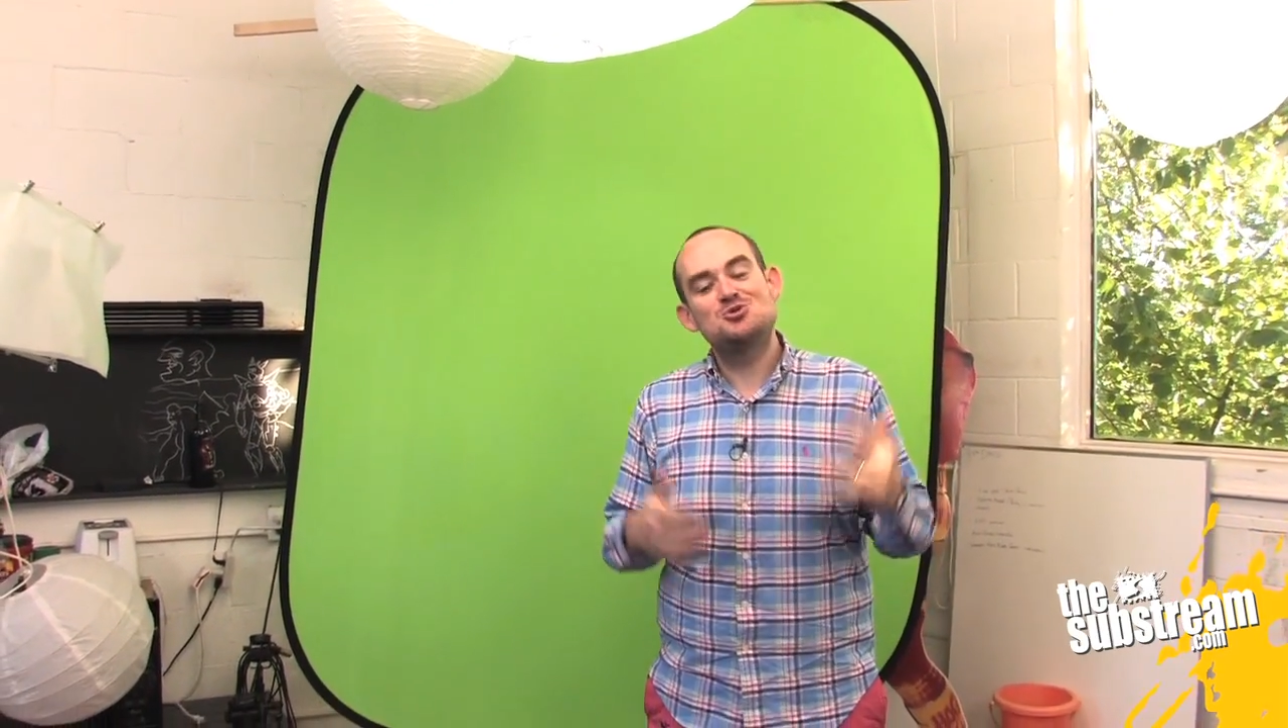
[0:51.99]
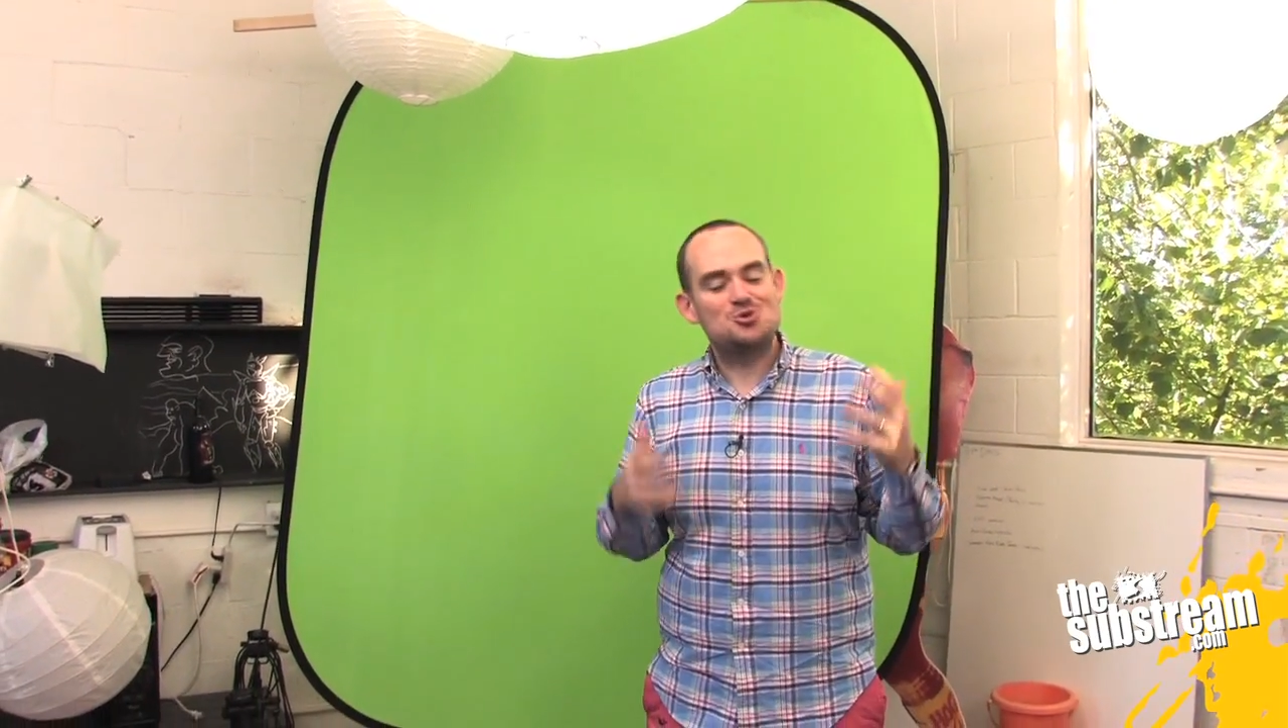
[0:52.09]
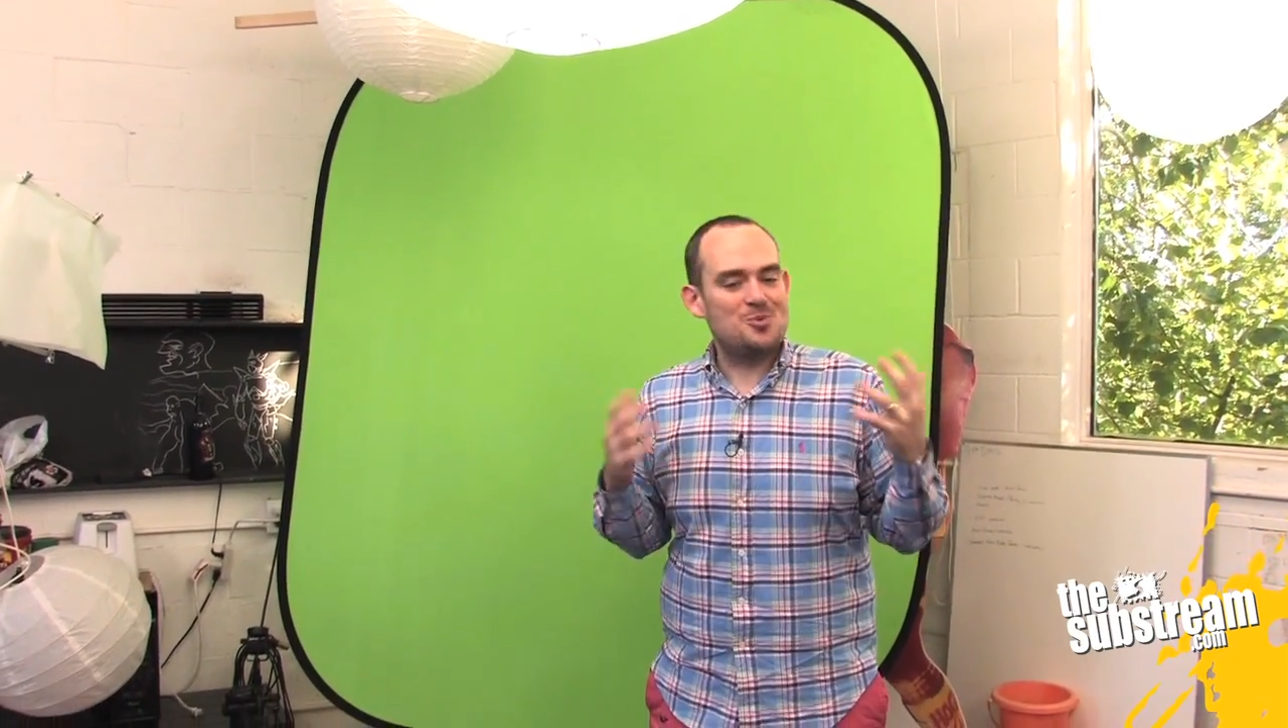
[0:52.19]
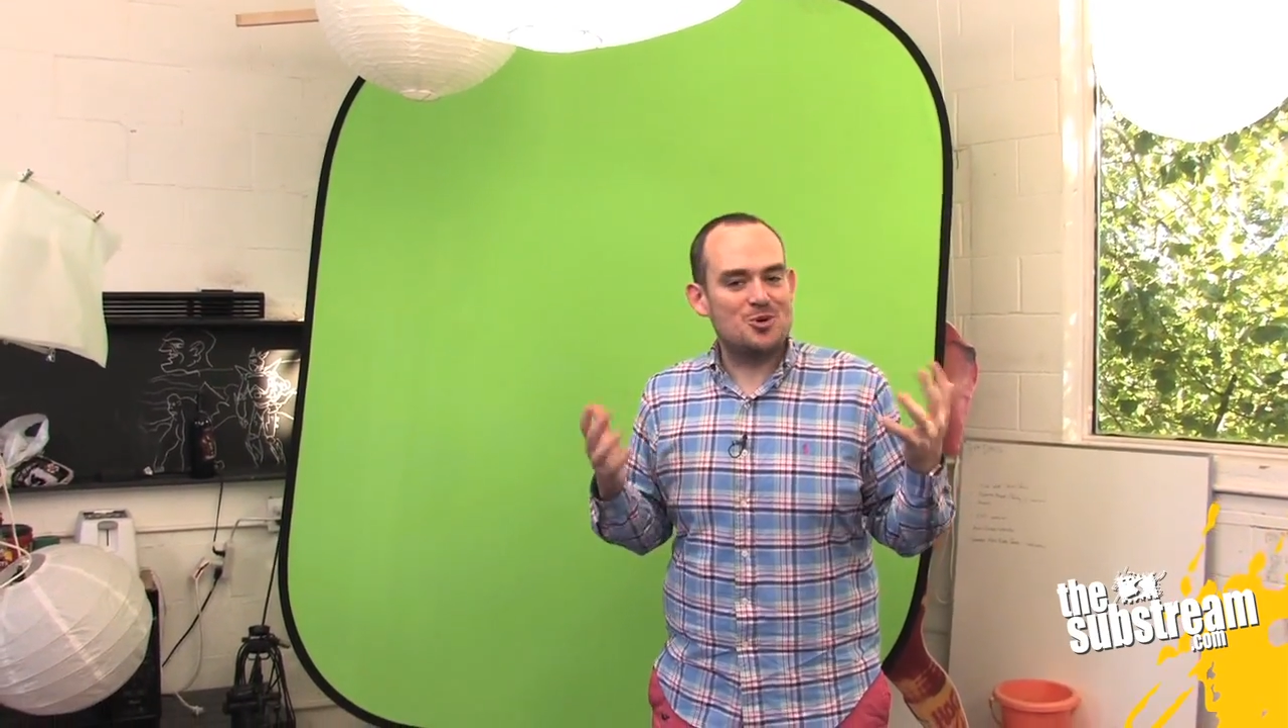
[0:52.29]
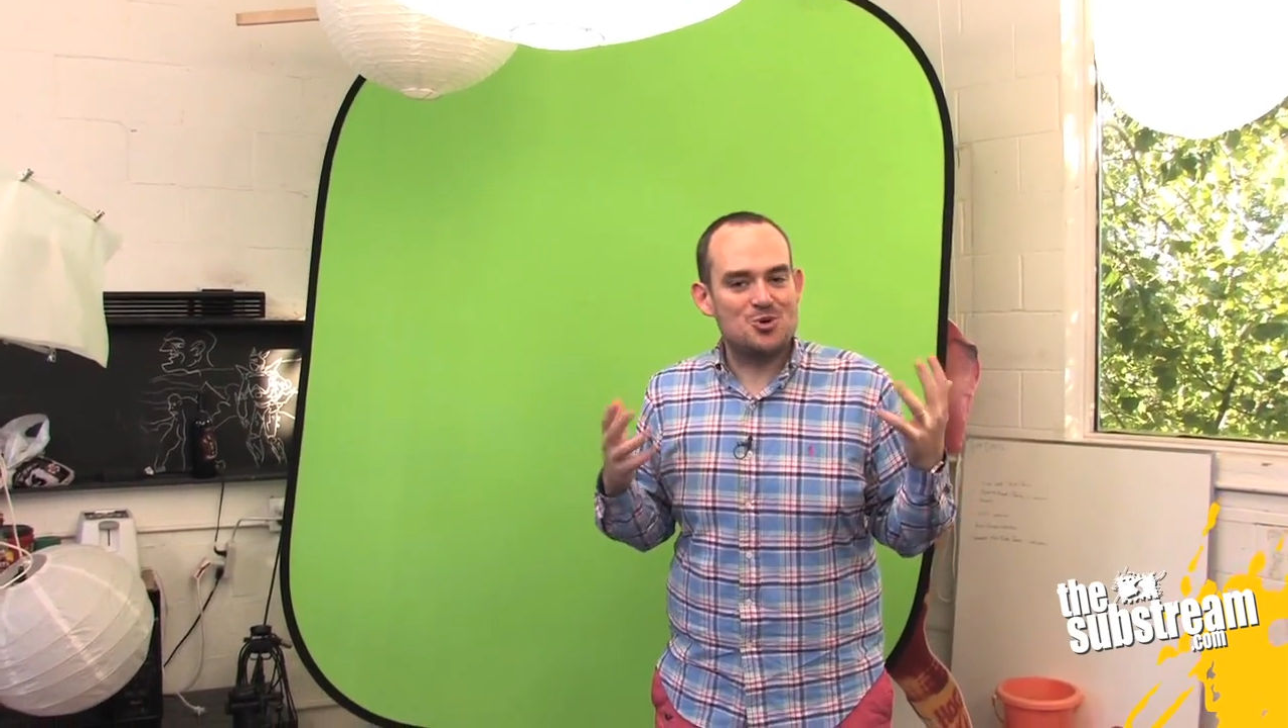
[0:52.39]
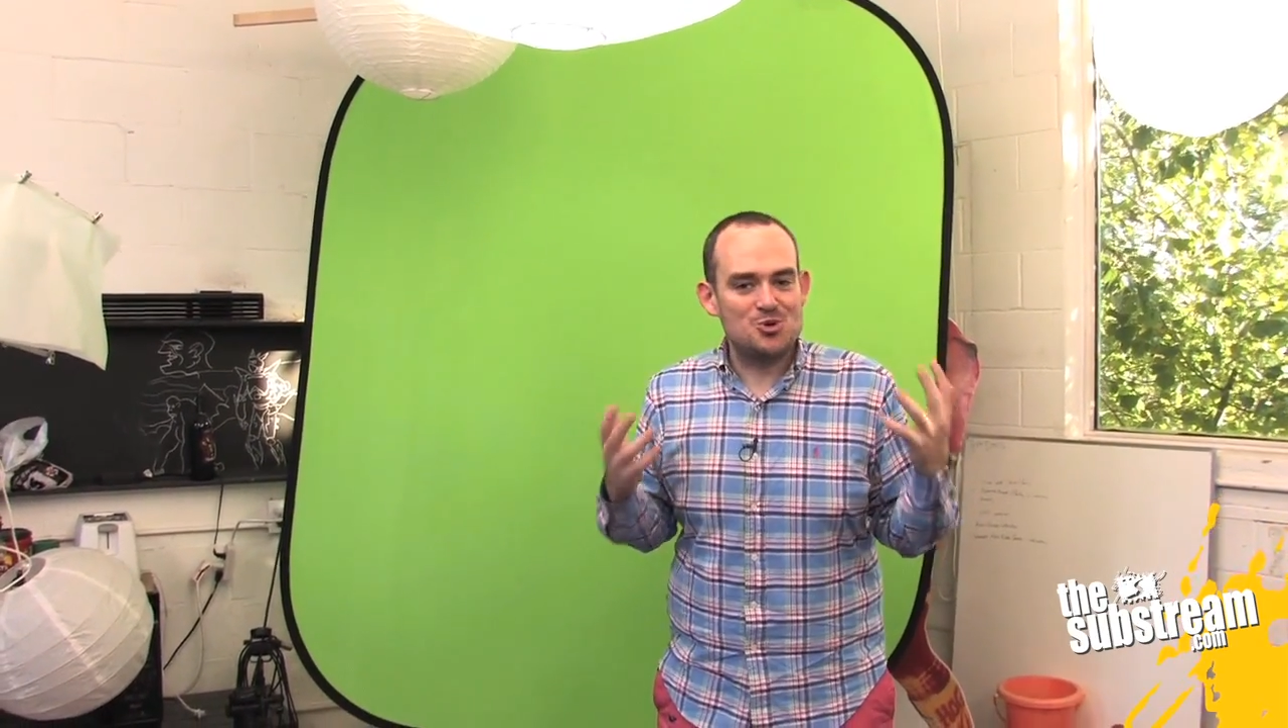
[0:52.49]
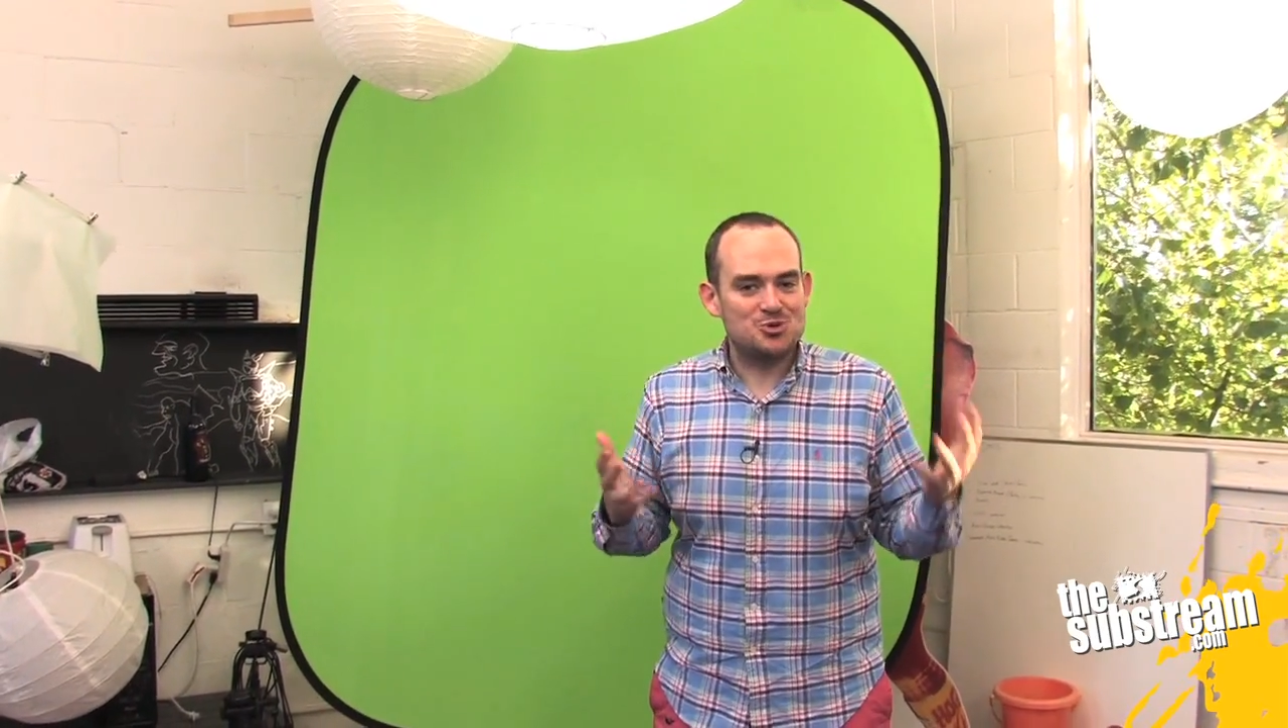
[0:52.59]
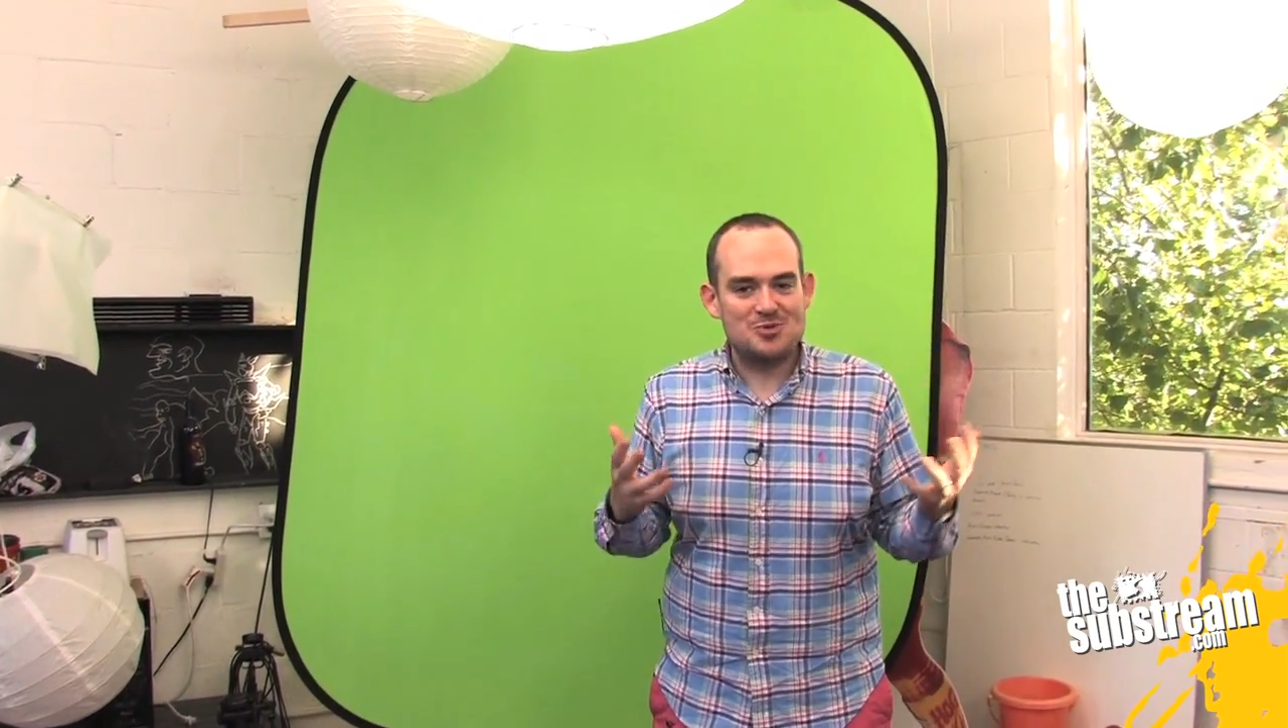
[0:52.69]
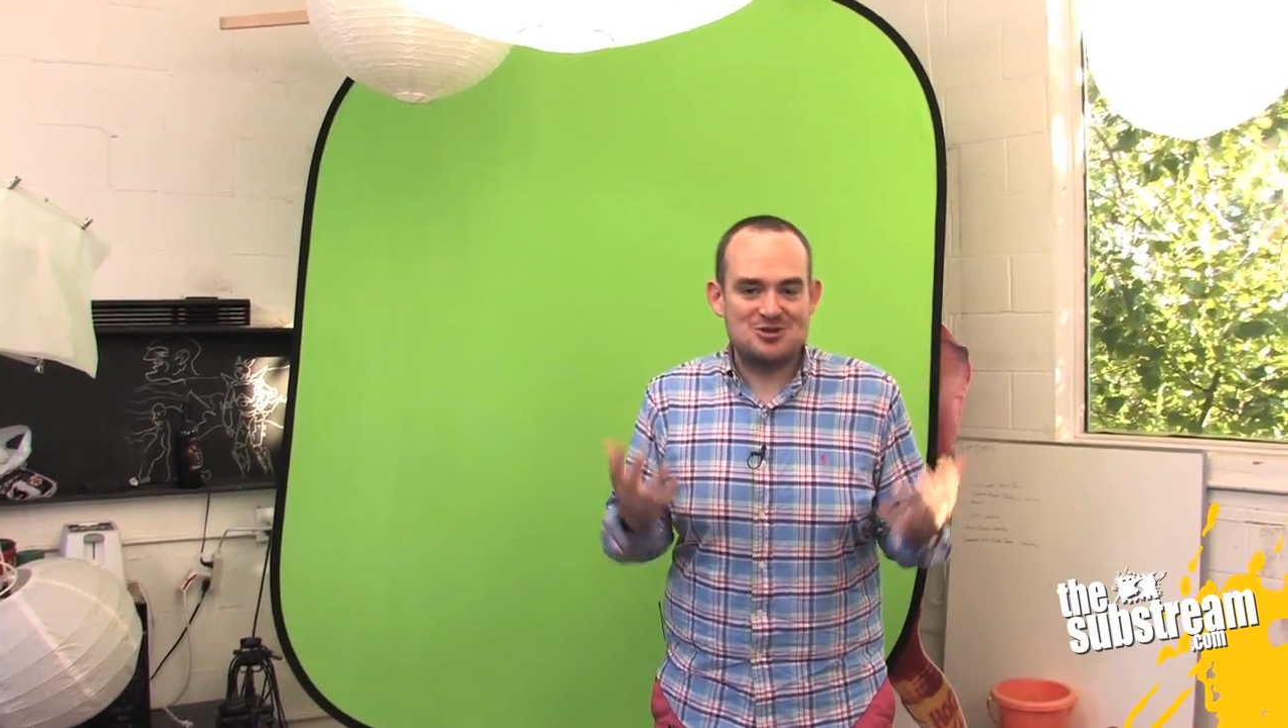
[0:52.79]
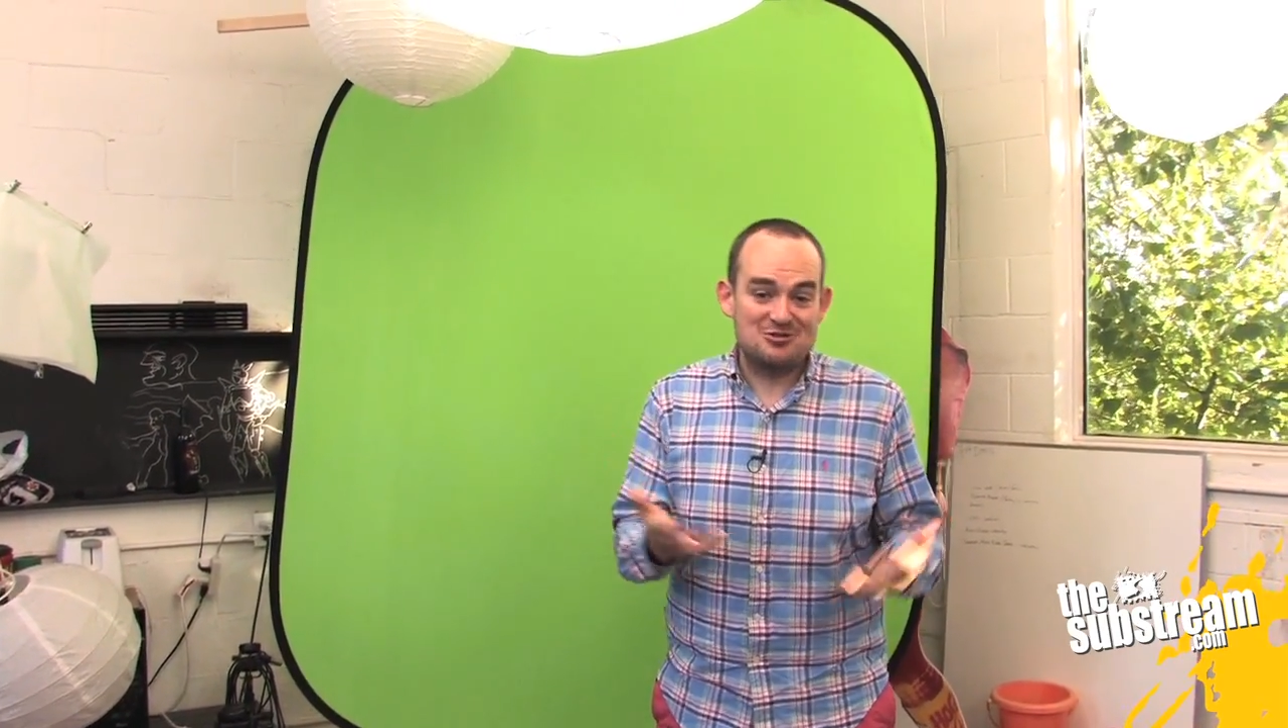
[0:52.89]
super cool
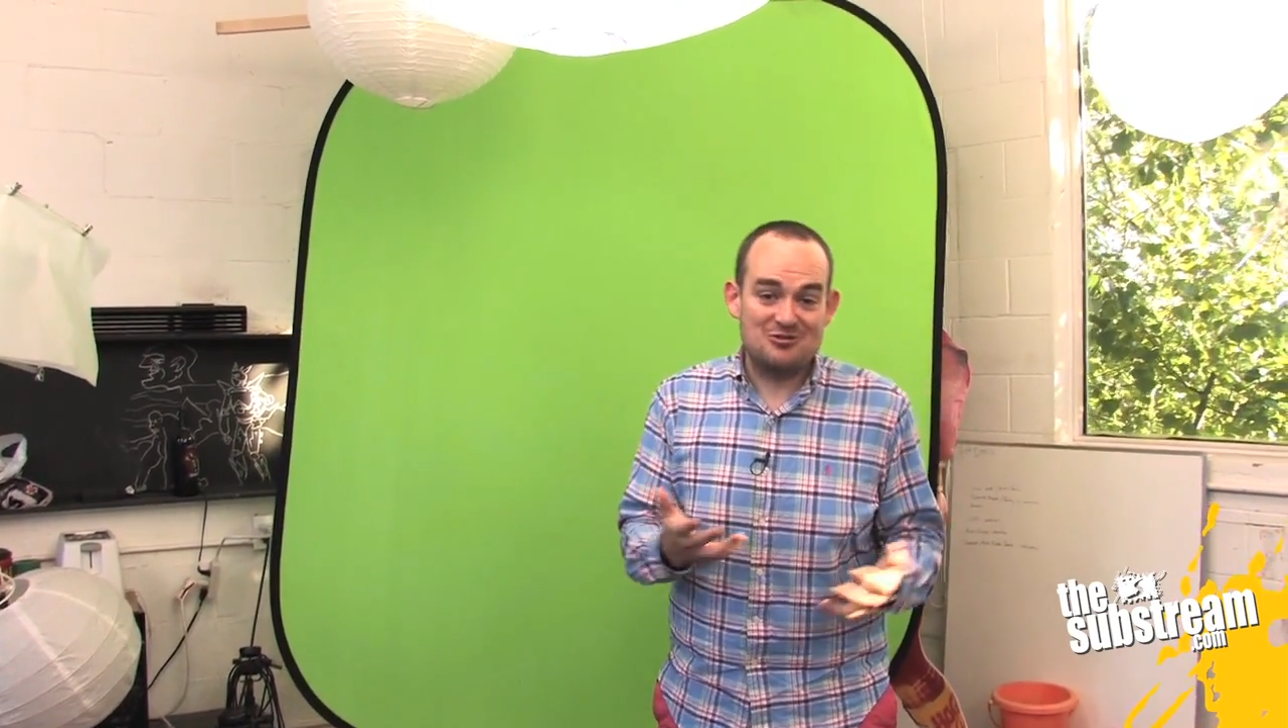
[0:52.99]
special